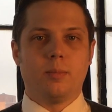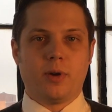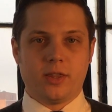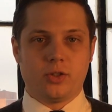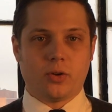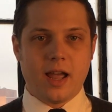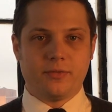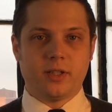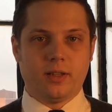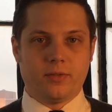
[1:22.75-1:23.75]
but the
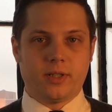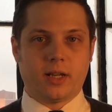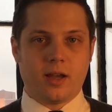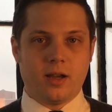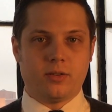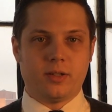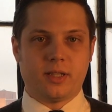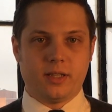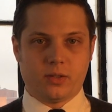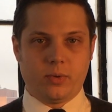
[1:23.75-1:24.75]
draft delivered to Congress
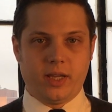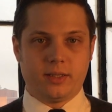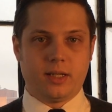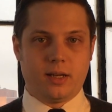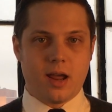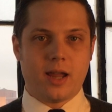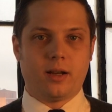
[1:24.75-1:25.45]
this week did not